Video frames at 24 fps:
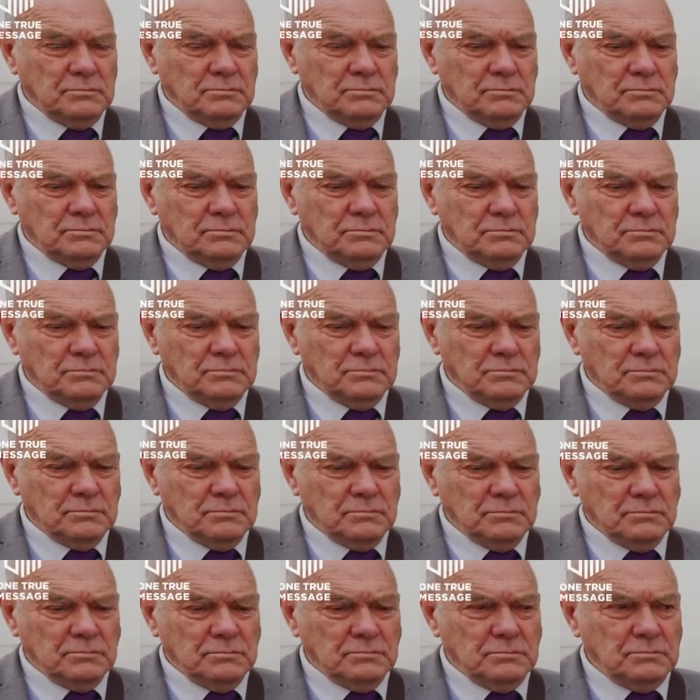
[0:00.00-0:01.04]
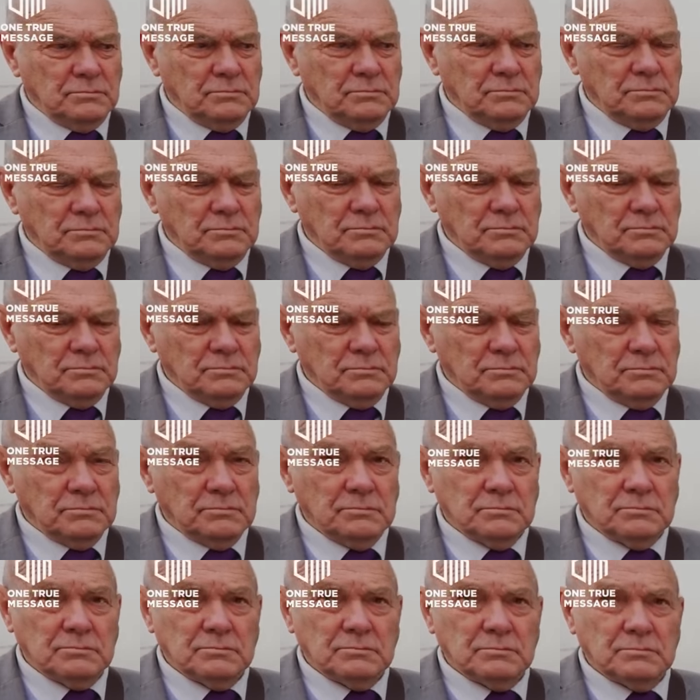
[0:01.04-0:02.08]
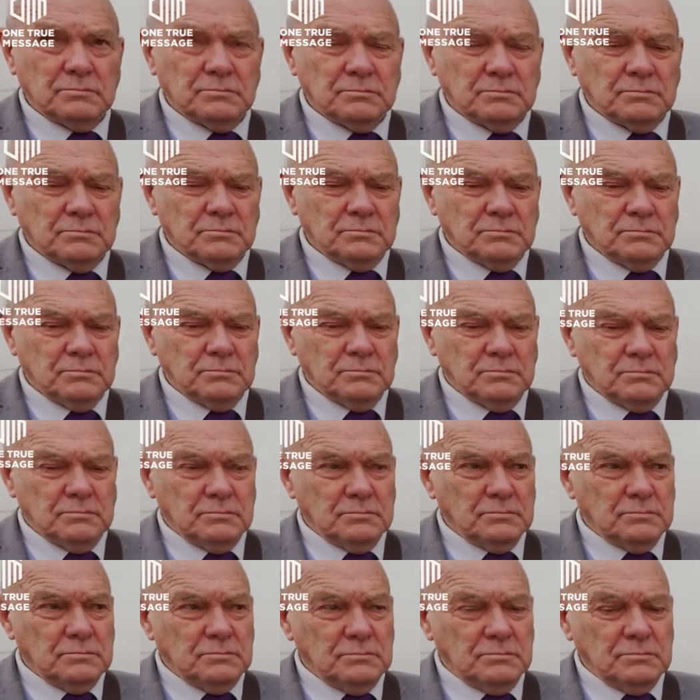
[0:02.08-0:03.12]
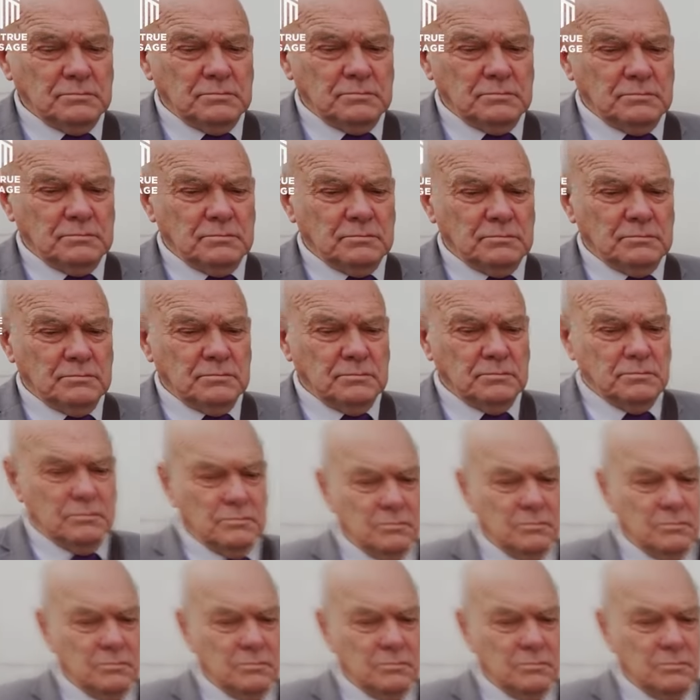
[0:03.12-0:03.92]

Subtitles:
[no speech]